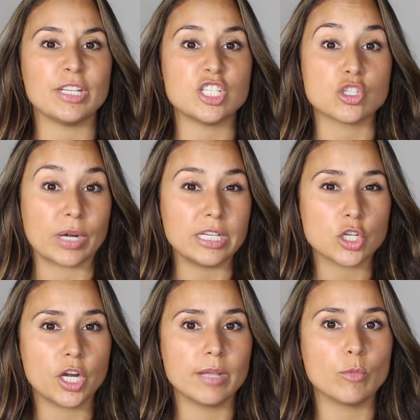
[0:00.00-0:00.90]
by strength
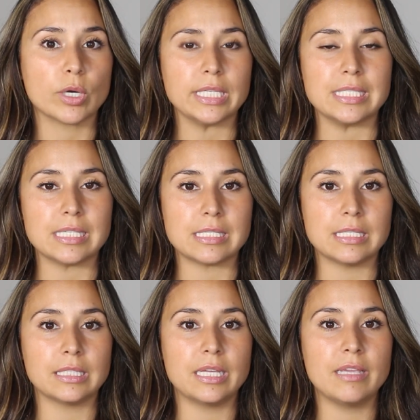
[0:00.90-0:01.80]
training more
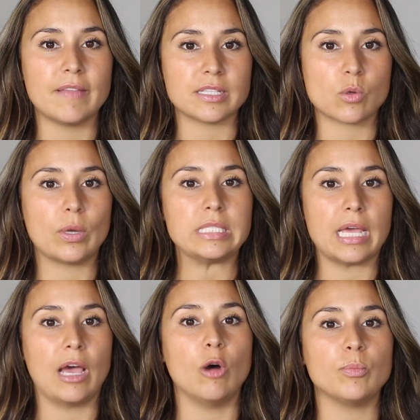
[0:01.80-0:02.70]
consistently. That's going to
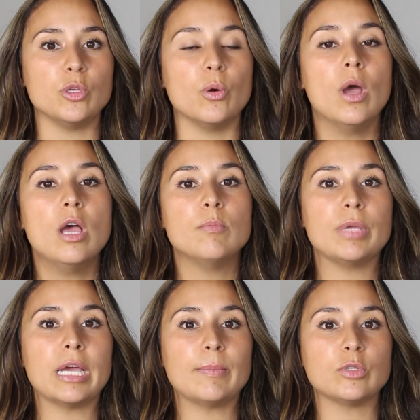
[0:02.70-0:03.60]
help you
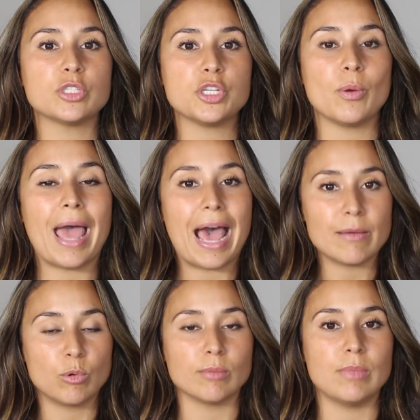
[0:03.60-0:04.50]
be able to
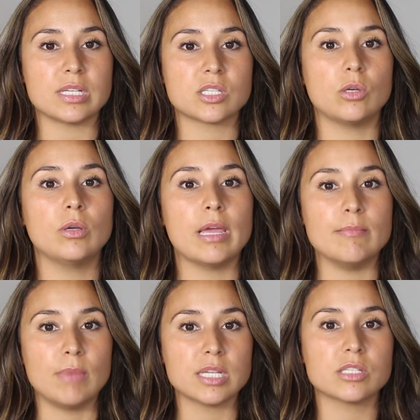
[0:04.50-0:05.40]
add more muscle,
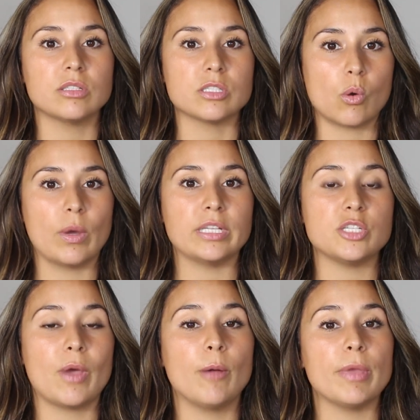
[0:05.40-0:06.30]
and muscle is going
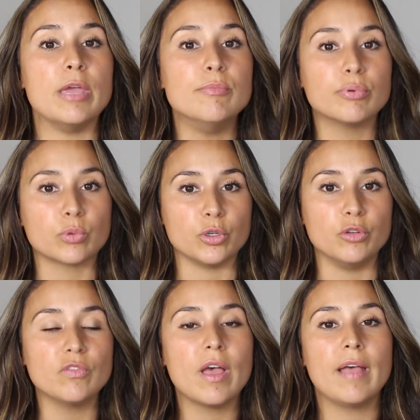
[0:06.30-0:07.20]
to help
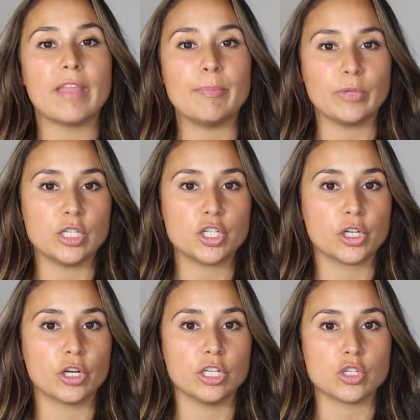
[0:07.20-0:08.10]
improve that blood
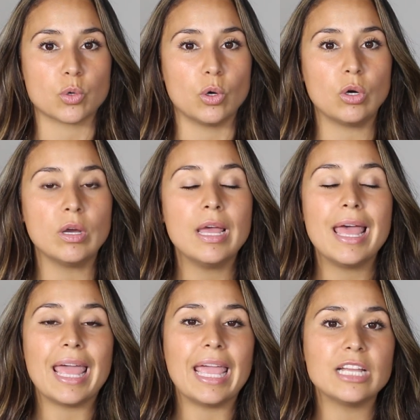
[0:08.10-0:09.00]
sugar control.
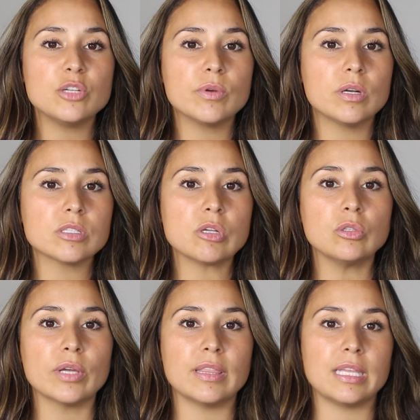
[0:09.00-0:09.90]
And you can also
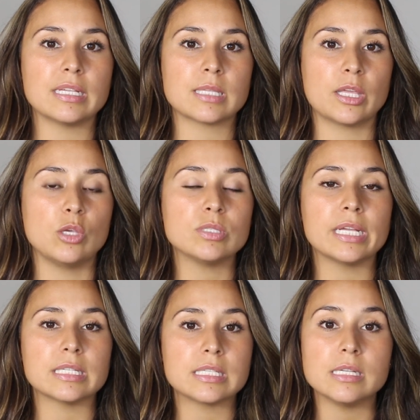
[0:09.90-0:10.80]
look at things like using
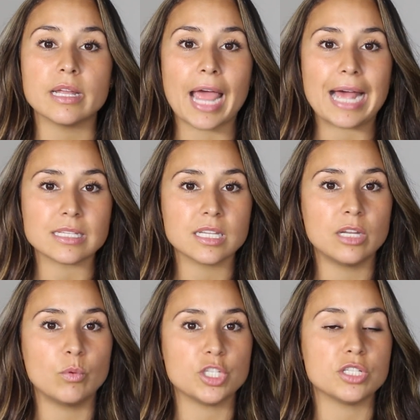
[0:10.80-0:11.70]
acetic
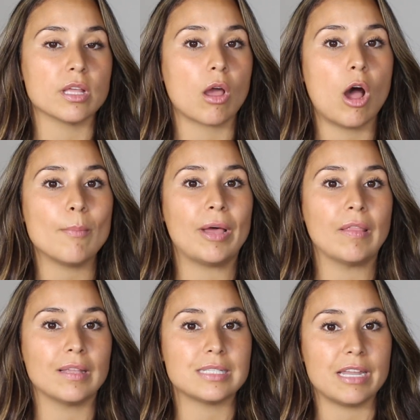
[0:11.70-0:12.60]
acid, which is the
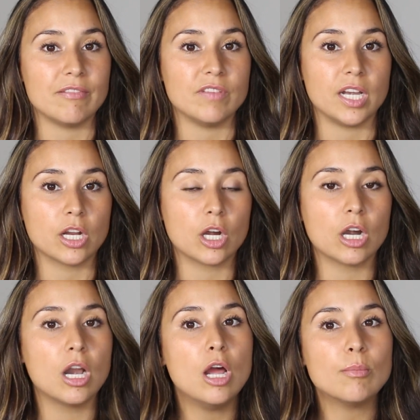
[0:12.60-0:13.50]
compound that's in the
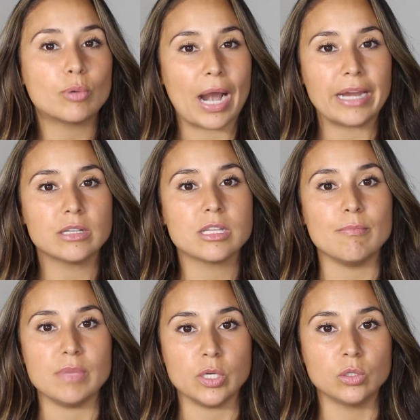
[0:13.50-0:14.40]
vinegar, prior to
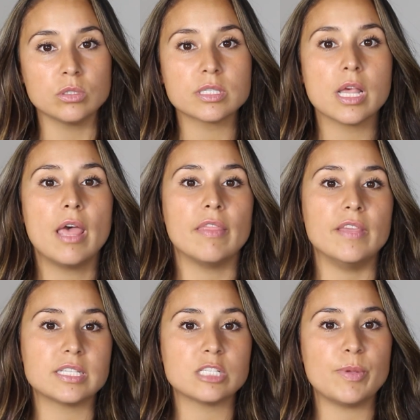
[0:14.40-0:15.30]
meals.
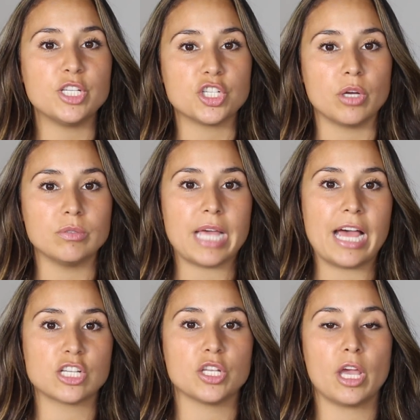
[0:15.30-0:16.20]
This has been shown to
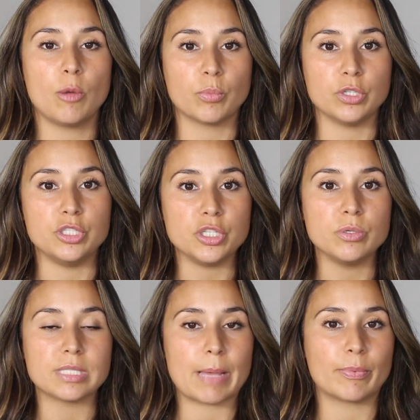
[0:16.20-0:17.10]
actually help
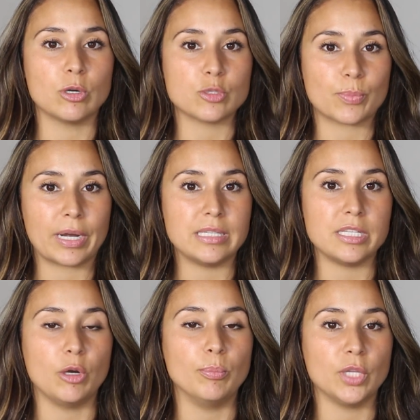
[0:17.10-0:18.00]
reduce that
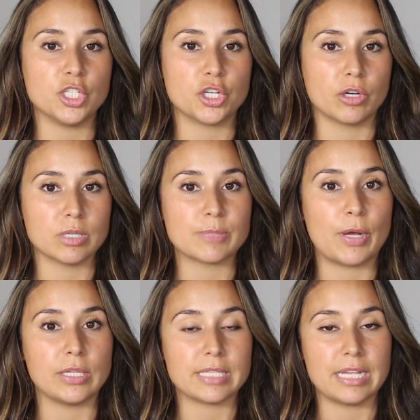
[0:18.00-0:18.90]
postprandial blood sugar
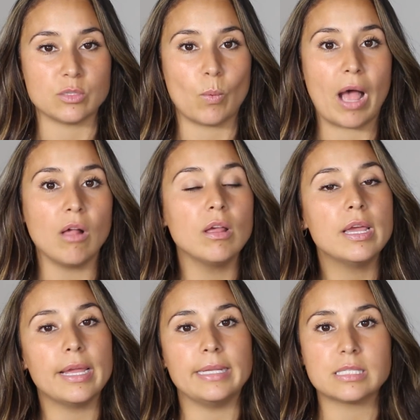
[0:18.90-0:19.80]
response as well
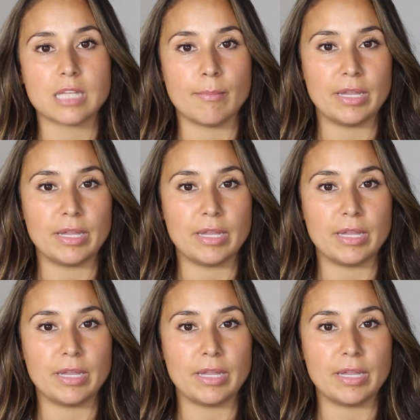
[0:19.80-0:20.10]
in some